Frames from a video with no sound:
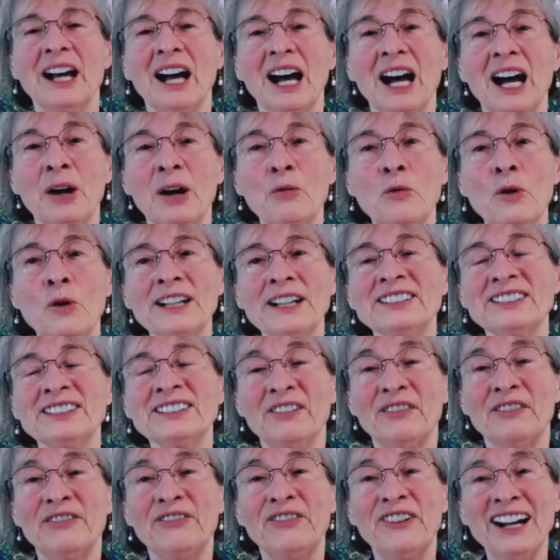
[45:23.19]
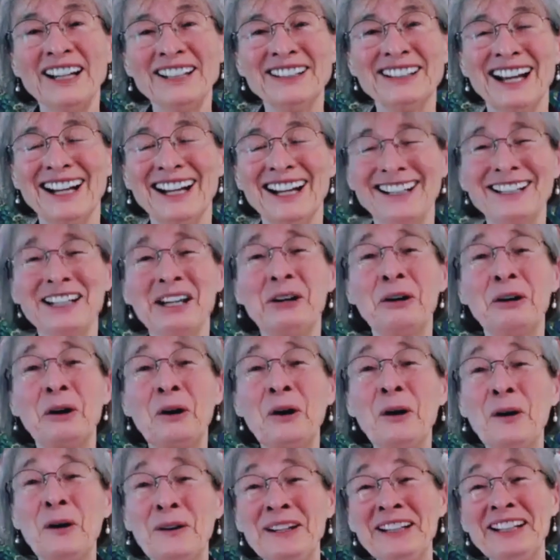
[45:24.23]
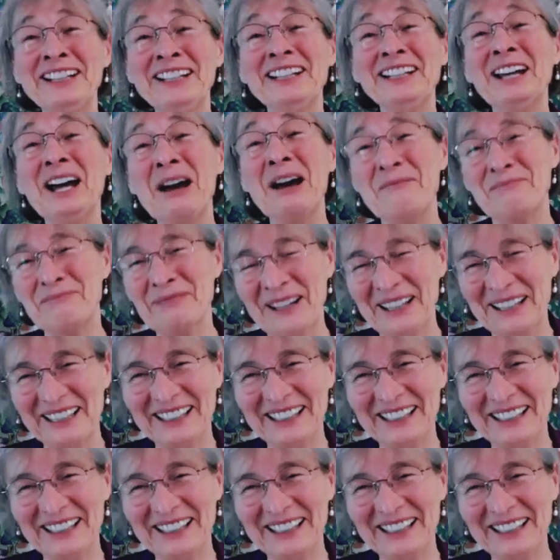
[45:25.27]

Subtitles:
I was finally growing up.